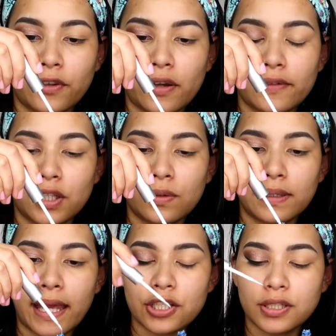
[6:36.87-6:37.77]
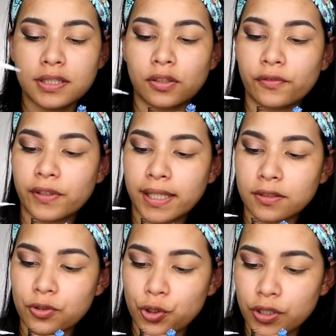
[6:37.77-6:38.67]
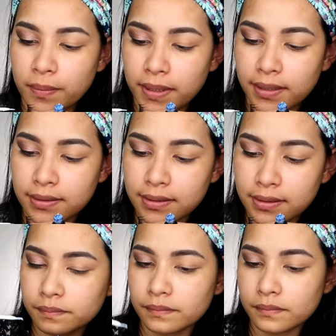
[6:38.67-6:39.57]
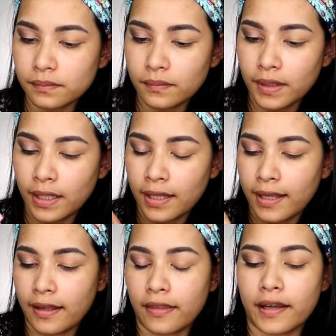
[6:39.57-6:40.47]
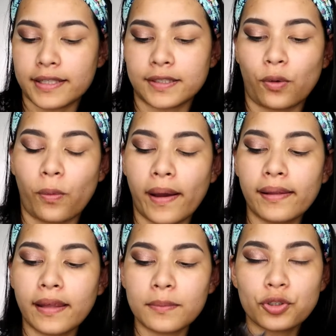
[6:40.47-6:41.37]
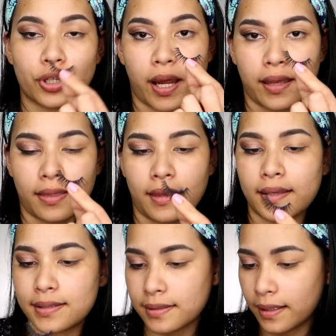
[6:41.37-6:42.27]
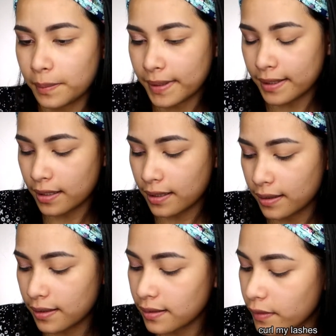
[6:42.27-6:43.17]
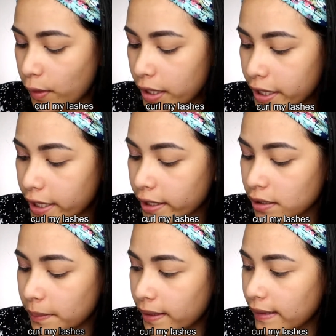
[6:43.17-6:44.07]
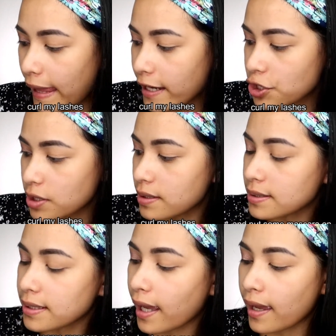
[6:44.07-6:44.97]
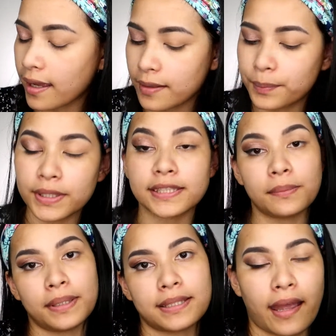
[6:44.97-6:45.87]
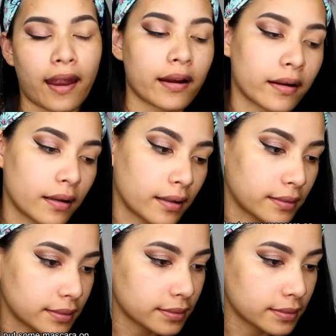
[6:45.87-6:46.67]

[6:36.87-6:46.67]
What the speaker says: you have new lashes, don't forget to trim it. There, so while I'm trying this, I'm going to curl my lashes and put some mascara on.